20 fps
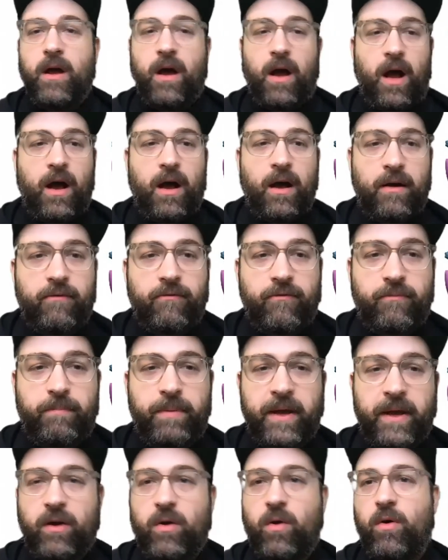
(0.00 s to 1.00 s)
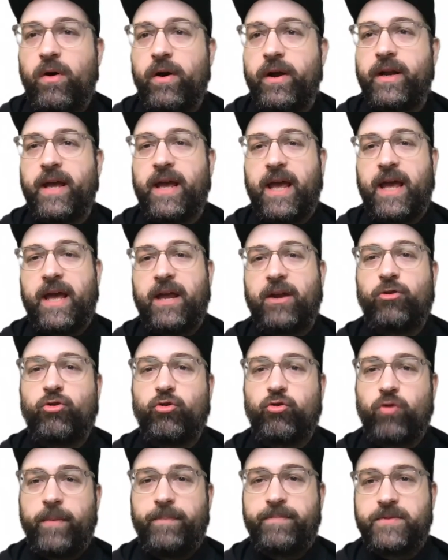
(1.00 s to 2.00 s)
Bitcoin and
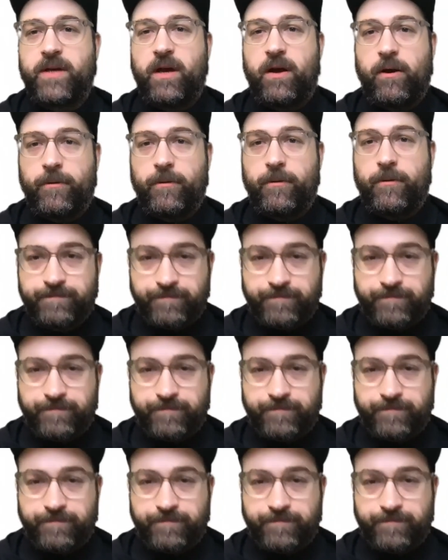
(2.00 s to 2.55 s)
crypto.